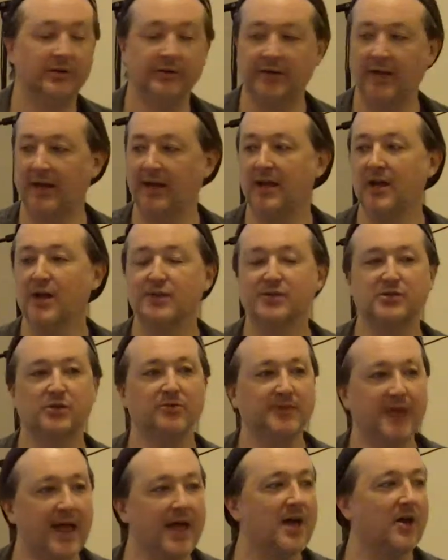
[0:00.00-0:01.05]
Okay? So
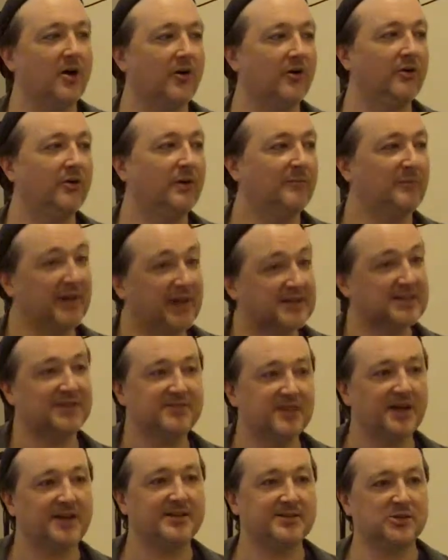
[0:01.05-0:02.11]
now, because
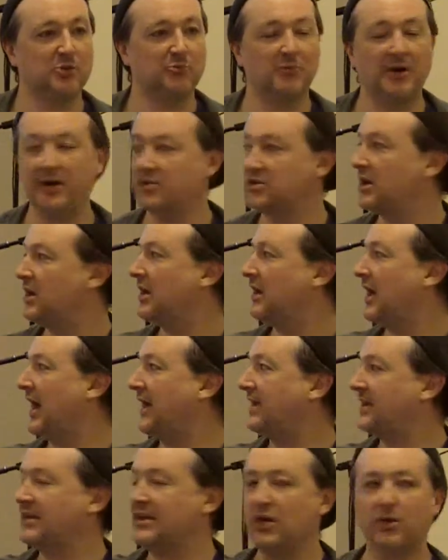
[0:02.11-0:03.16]
I've done it so much,
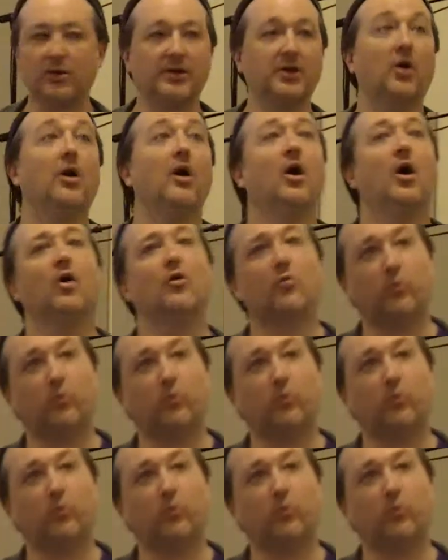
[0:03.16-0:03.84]
I can hear it go, a